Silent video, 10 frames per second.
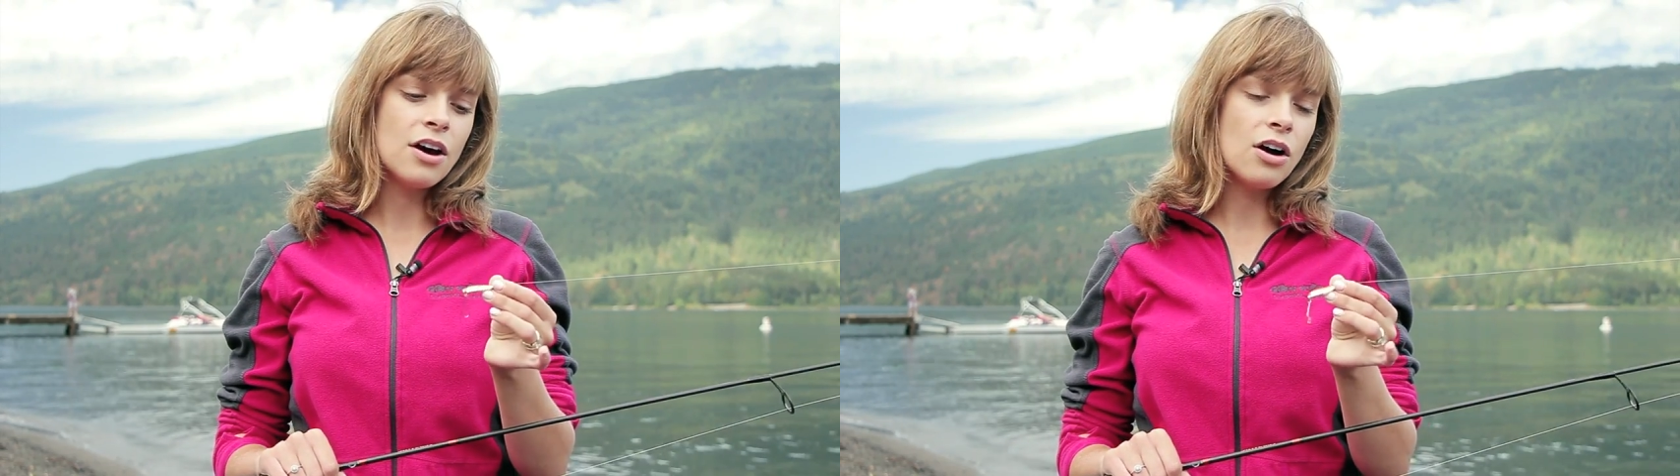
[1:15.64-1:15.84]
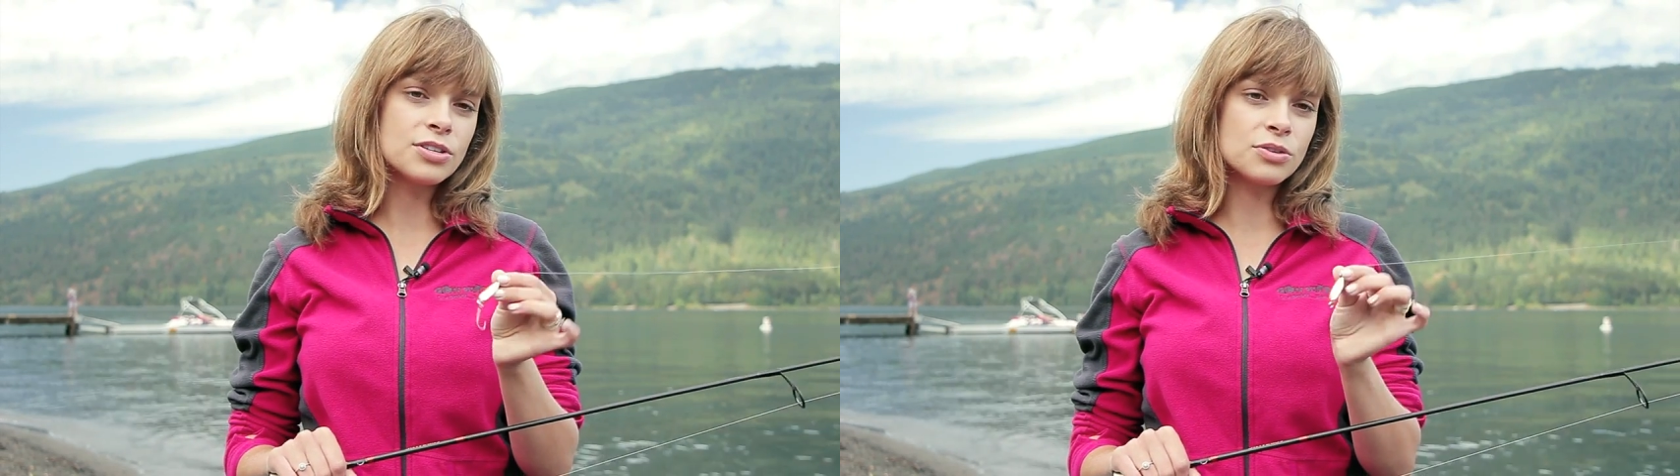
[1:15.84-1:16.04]

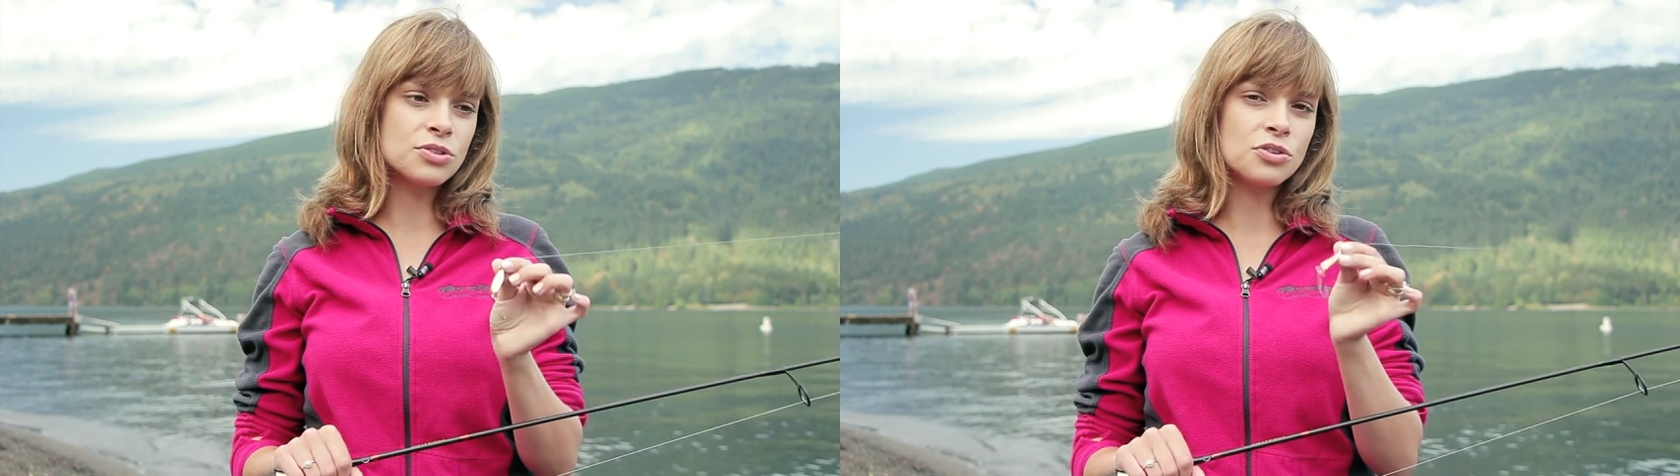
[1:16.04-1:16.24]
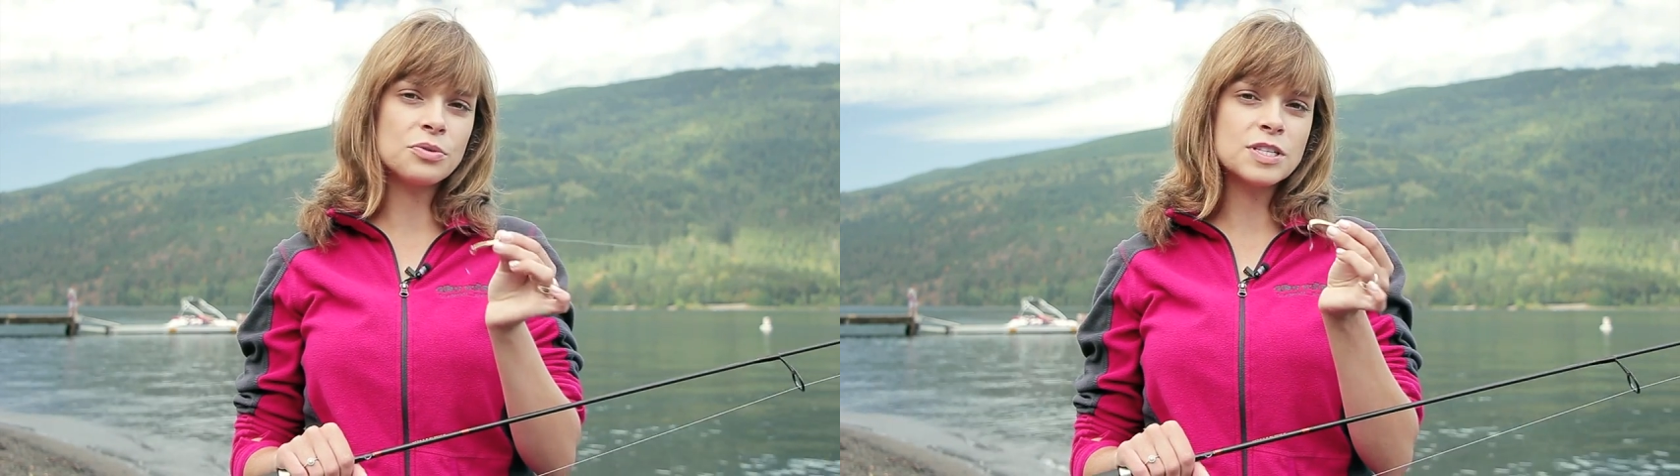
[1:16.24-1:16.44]
Also
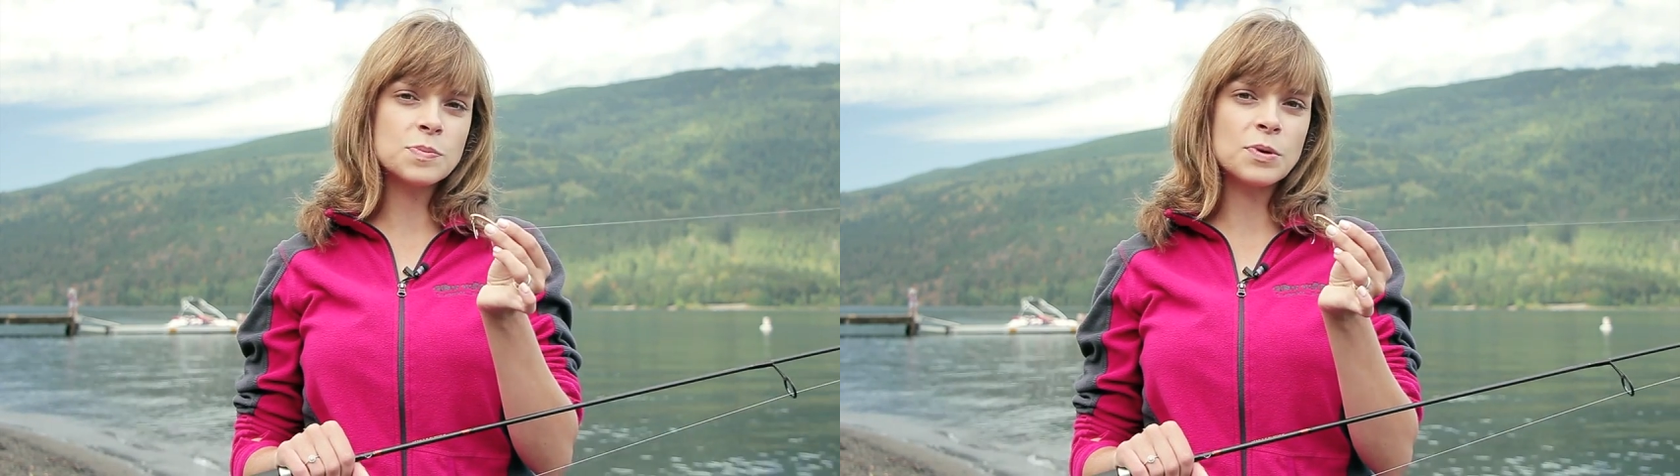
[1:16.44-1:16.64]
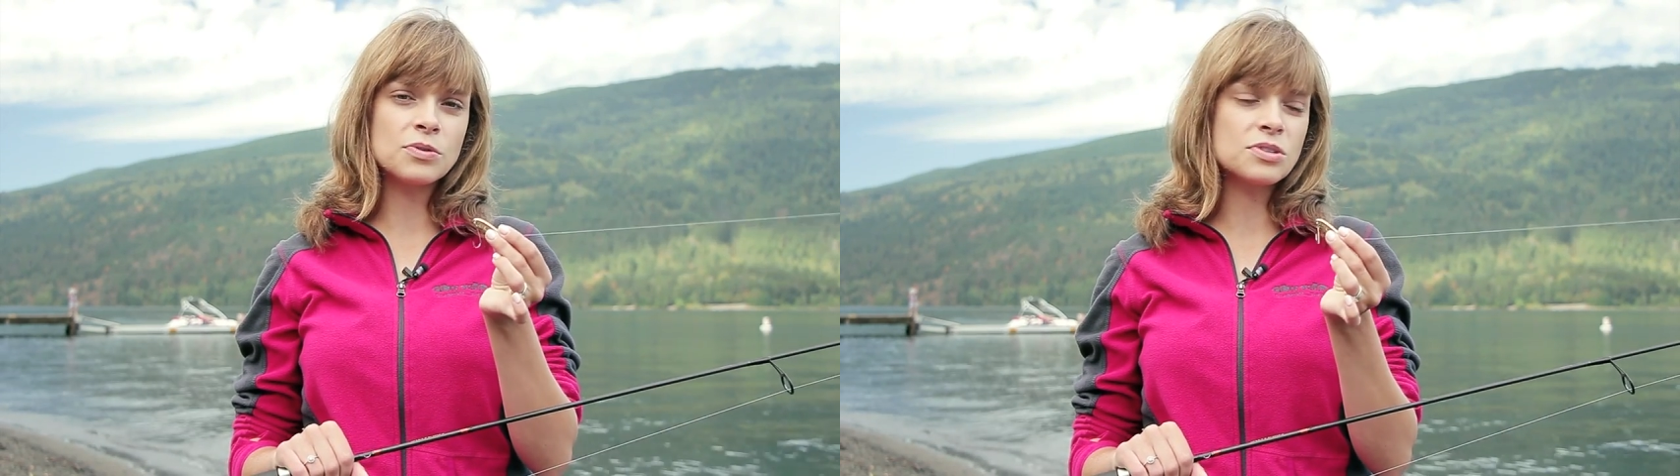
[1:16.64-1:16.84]
too, with
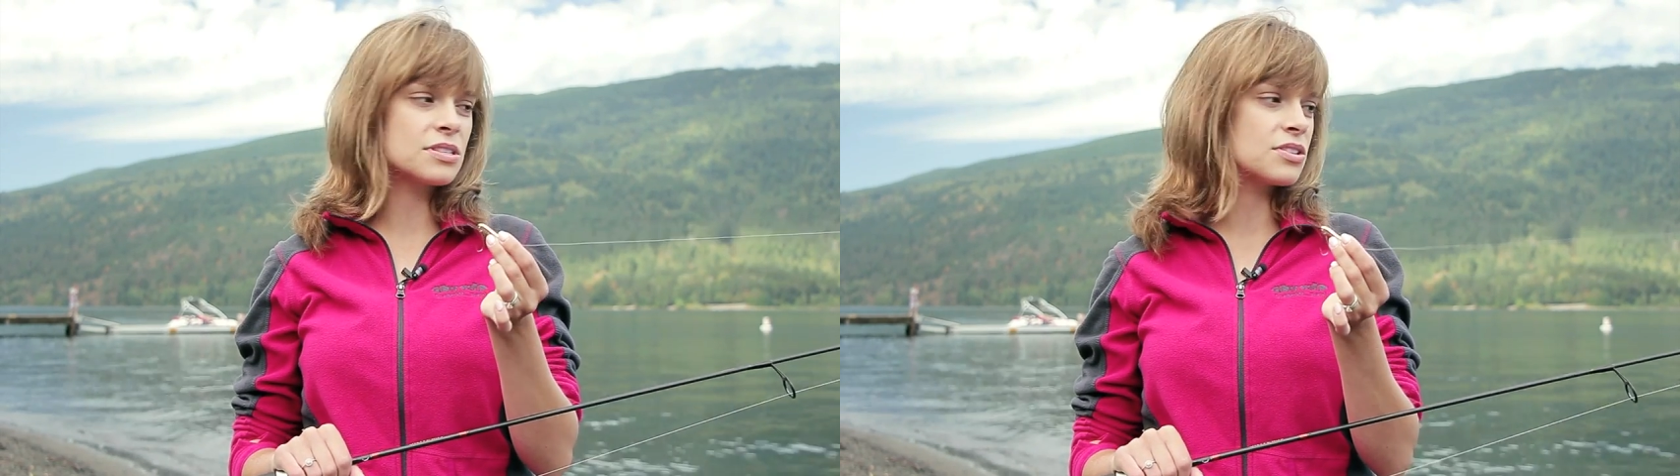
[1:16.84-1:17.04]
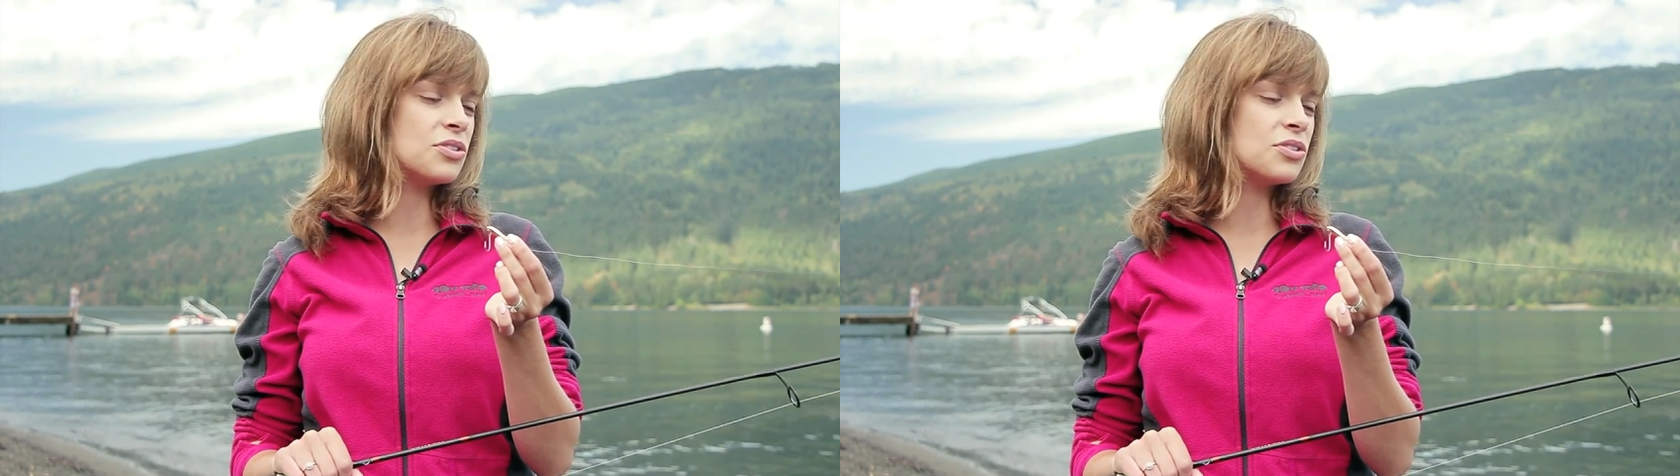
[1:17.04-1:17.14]
spoons,